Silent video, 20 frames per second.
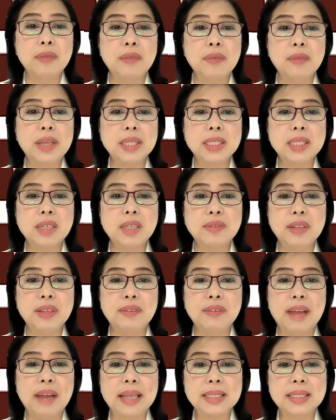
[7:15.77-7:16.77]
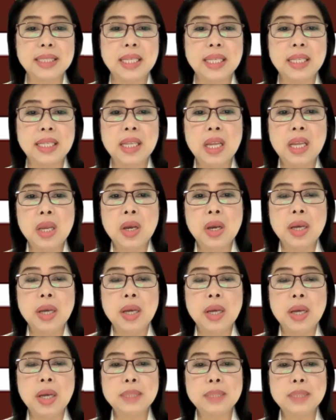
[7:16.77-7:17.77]
efficacy of the vaccine on
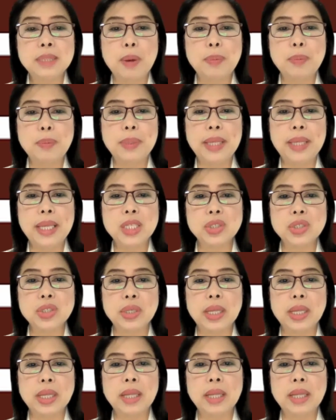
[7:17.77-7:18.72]
its population,